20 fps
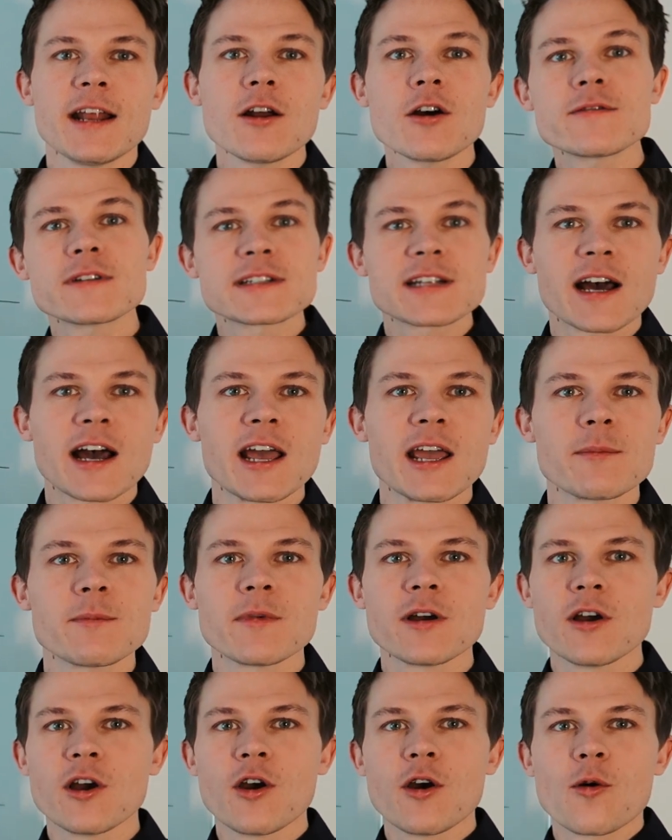then over
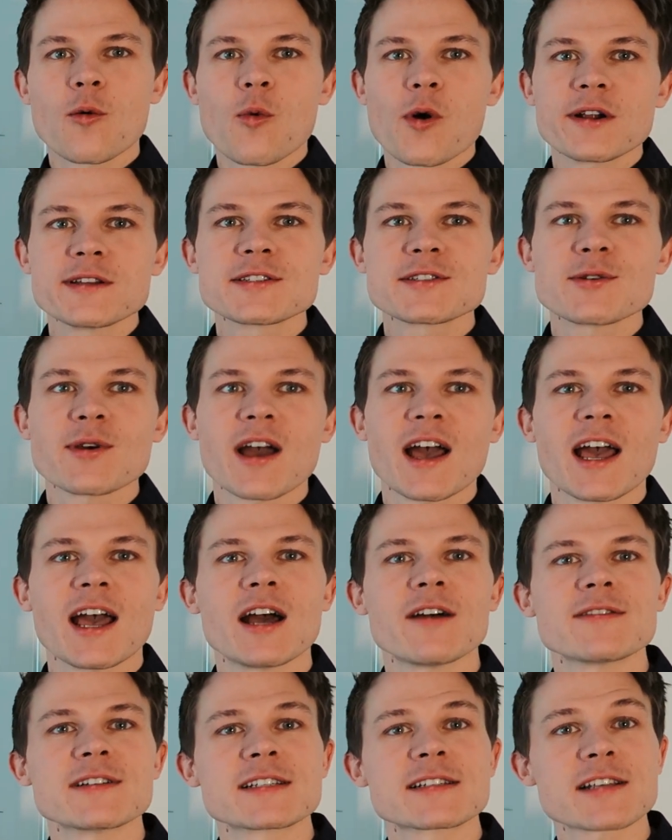time, once you
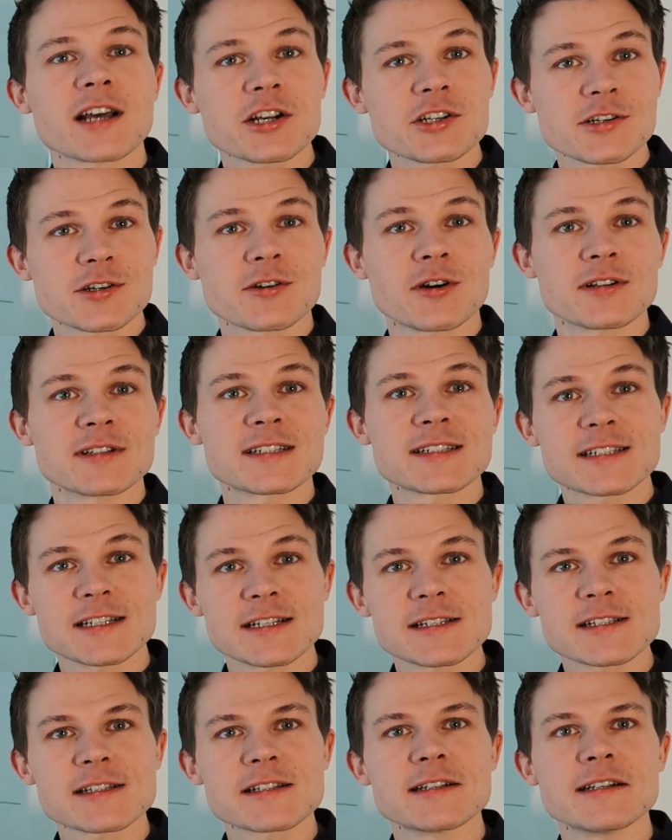have such a
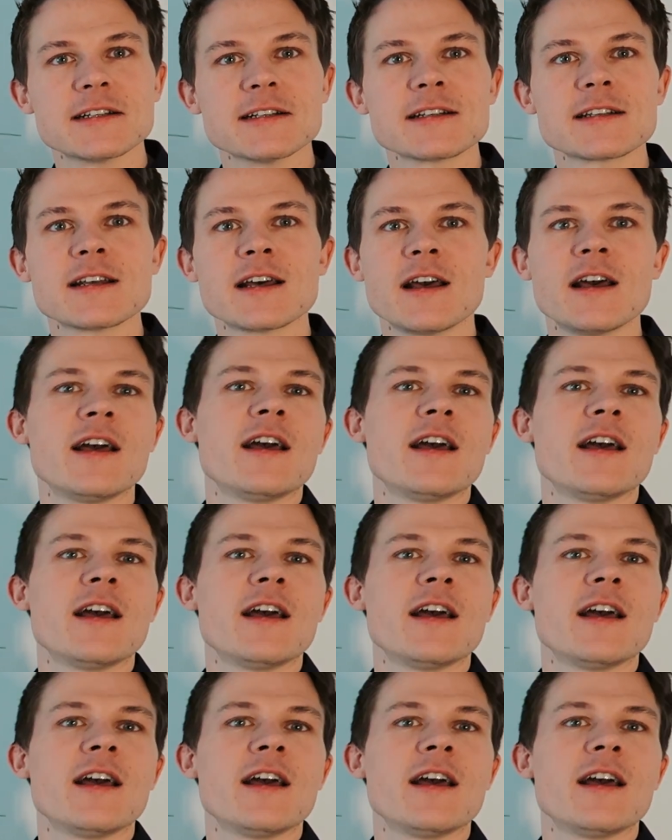consistent